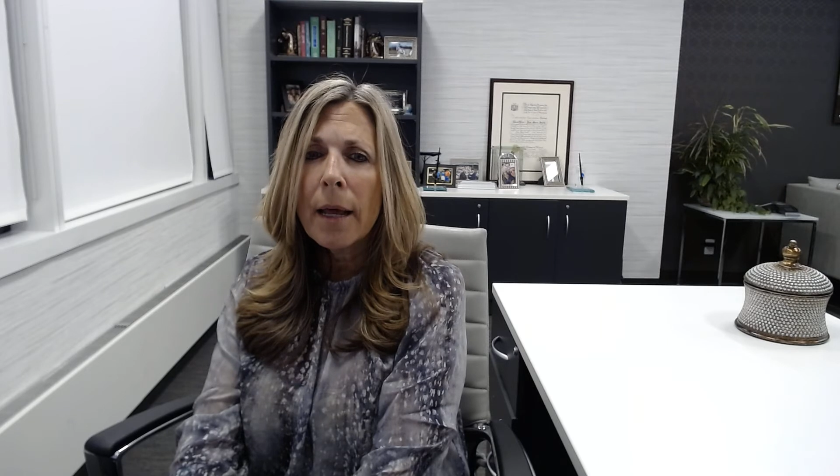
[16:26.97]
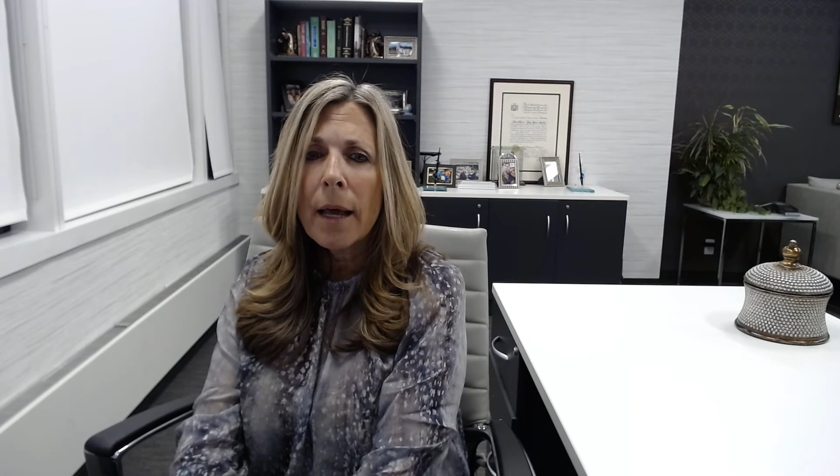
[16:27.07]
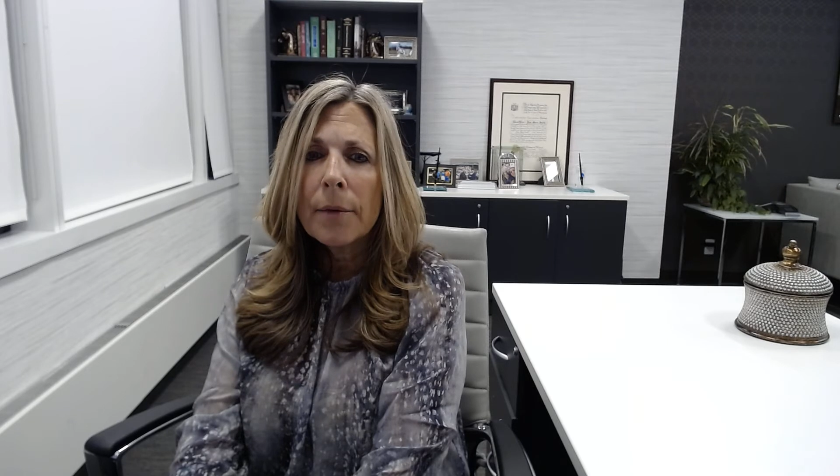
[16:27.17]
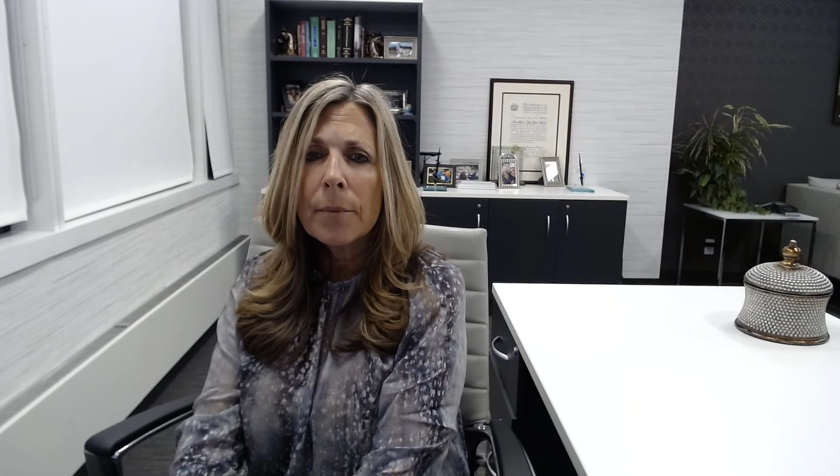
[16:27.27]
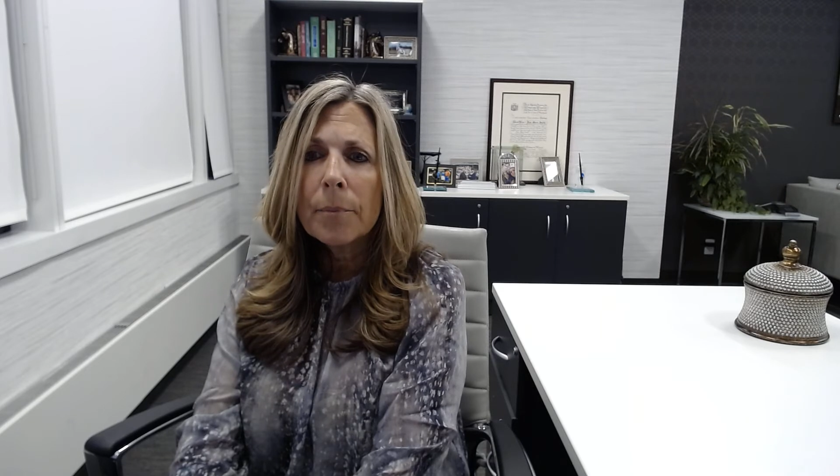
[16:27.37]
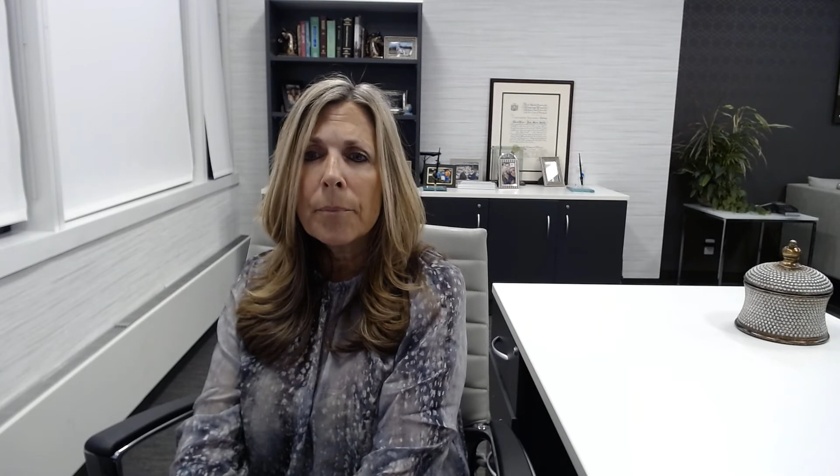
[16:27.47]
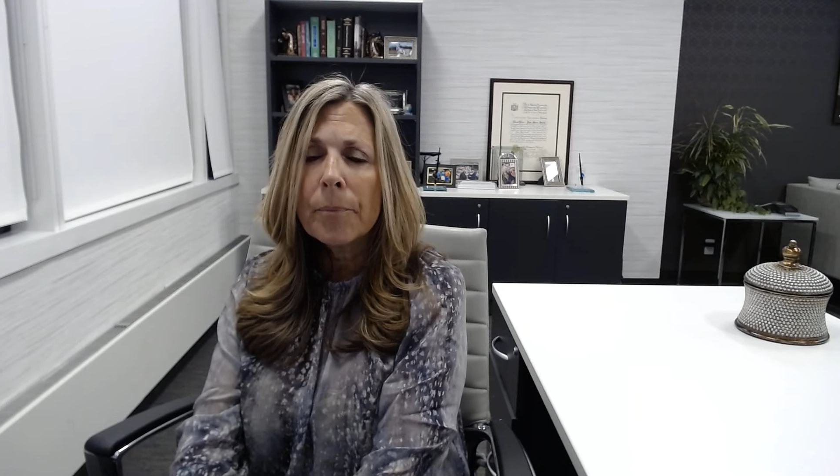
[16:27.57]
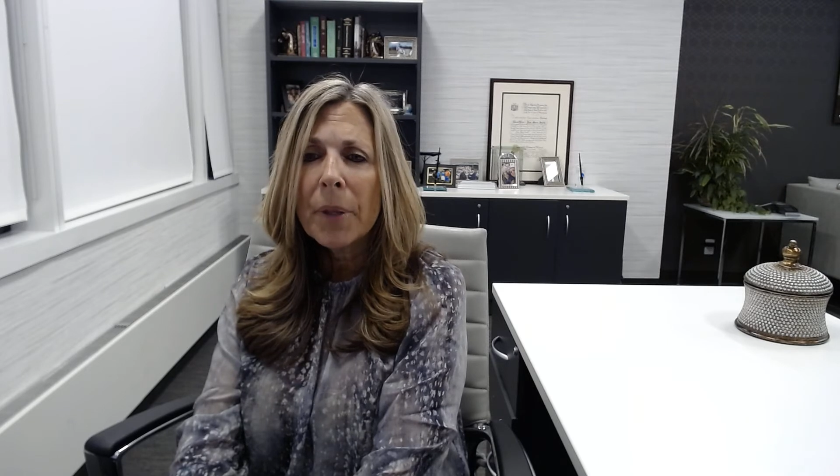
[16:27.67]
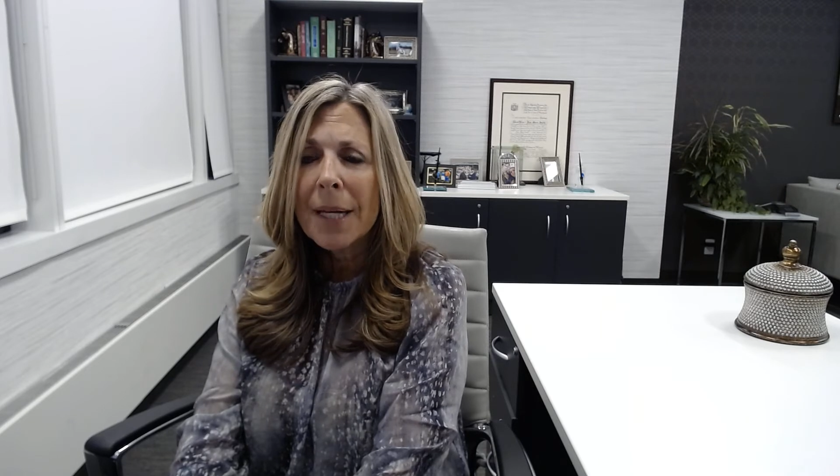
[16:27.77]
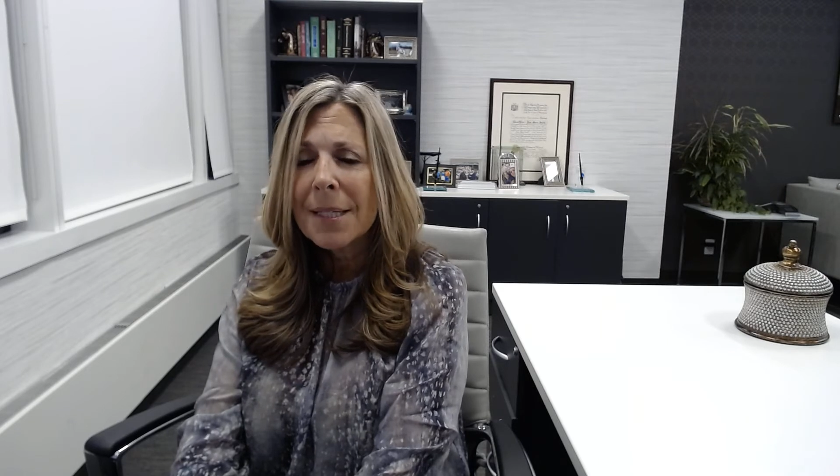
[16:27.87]
and
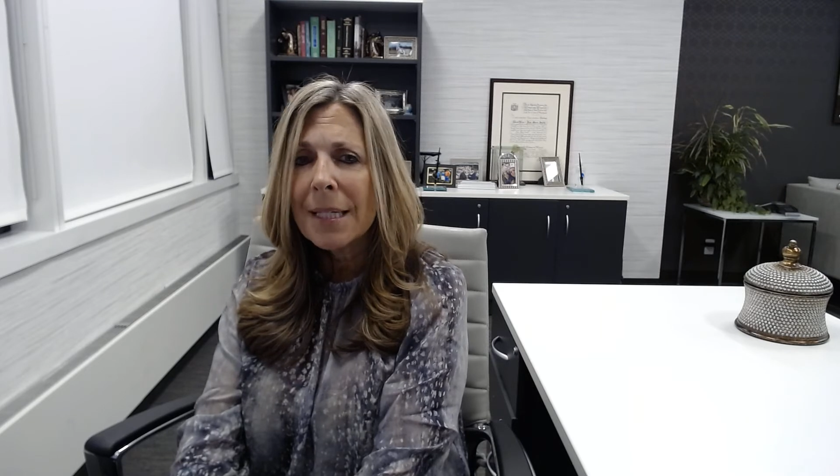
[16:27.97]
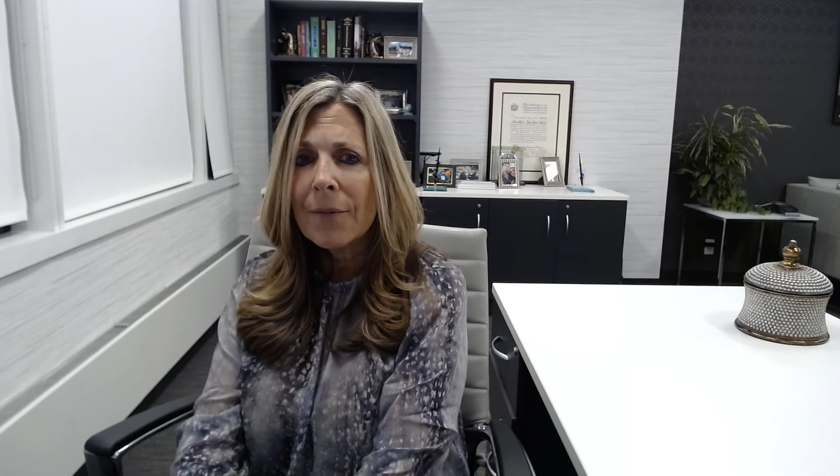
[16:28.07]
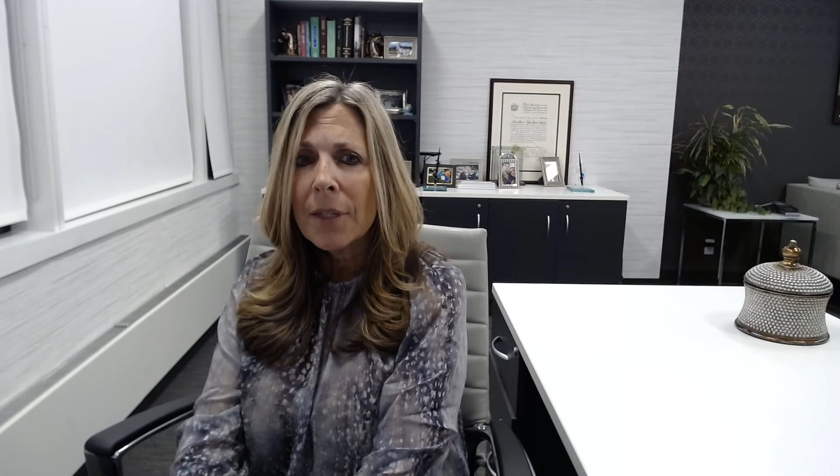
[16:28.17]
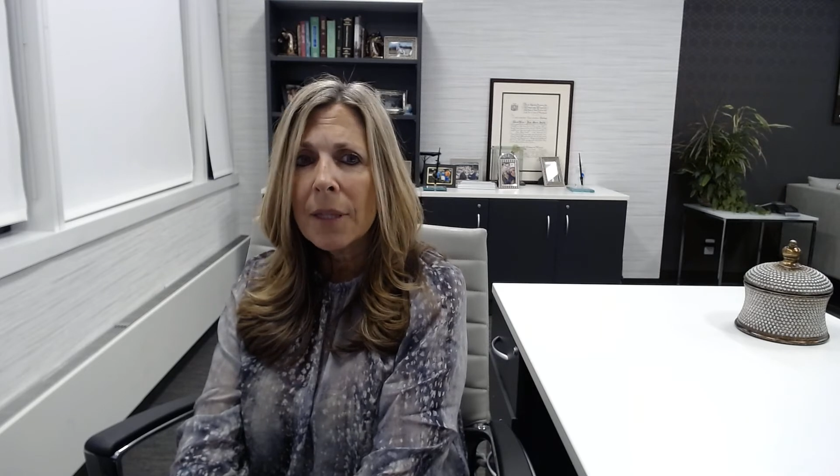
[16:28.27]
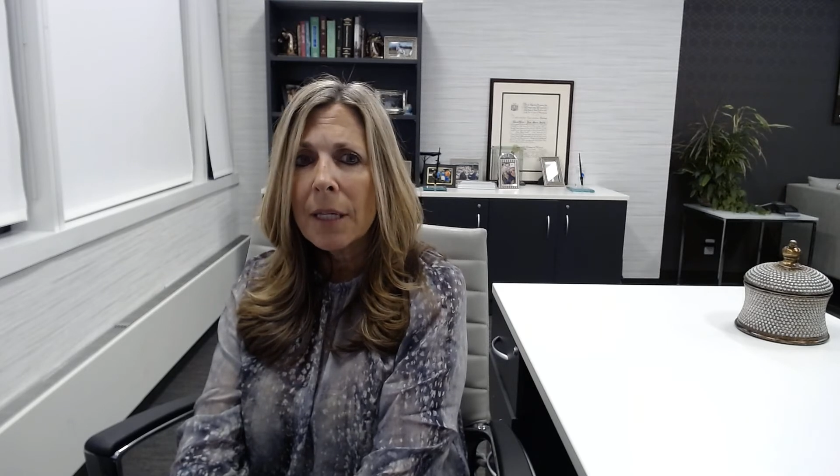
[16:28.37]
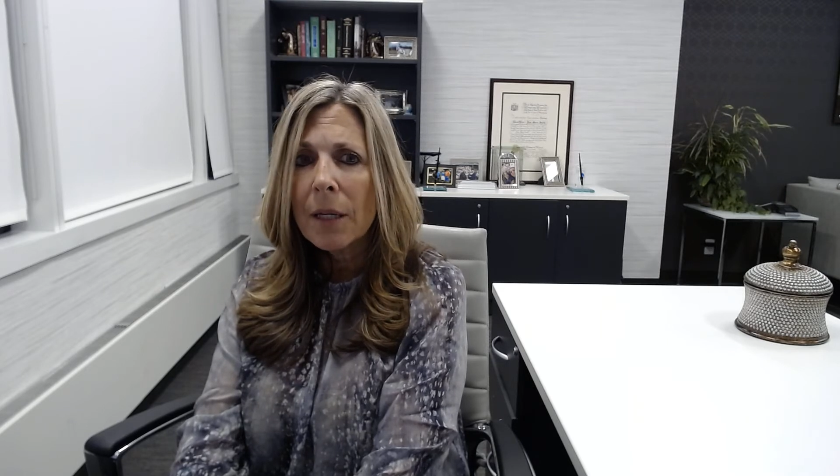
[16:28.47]
plus even the